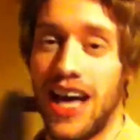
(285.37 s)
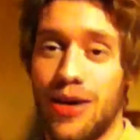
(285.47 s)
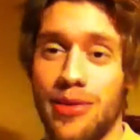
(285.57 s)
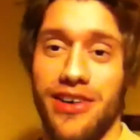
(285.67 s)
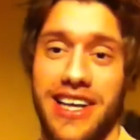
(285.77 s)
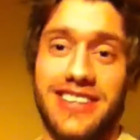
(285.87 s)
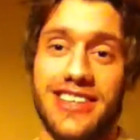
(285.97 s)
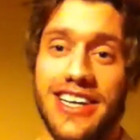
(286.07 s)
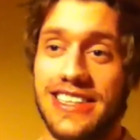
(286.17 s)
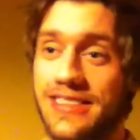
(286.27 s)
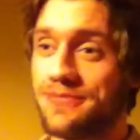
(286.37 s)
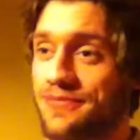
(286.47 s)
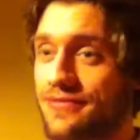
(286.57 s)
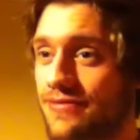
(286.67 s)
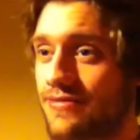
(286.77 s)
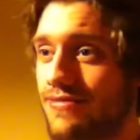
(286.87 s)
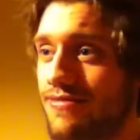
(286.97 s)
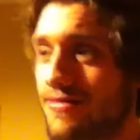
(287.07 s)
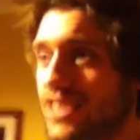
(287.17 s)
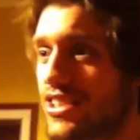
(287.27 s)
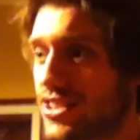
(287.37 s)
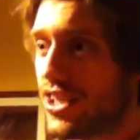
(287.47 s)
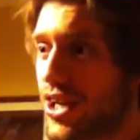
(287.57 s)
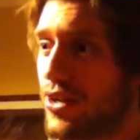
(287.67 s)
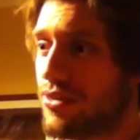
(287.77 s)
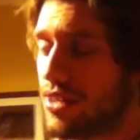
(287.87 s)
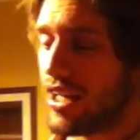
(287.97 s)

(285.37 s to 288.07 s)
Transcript: It'll be really exciting. So,